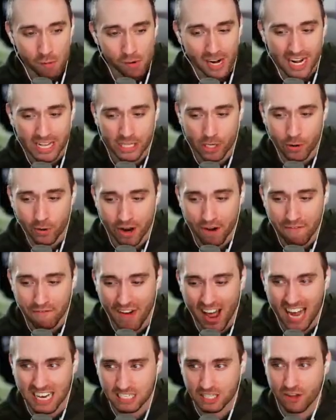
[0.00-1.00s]
want to do in a
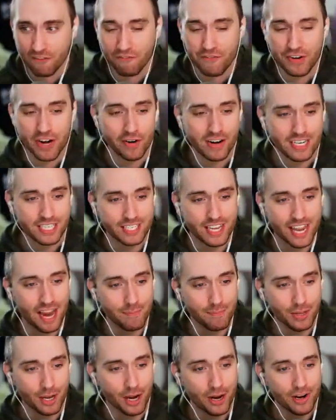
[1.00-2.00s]
Fast and the Furious
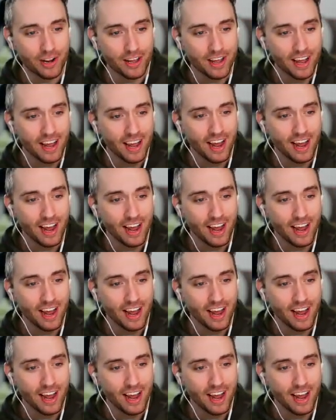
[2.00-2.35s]
game, dude.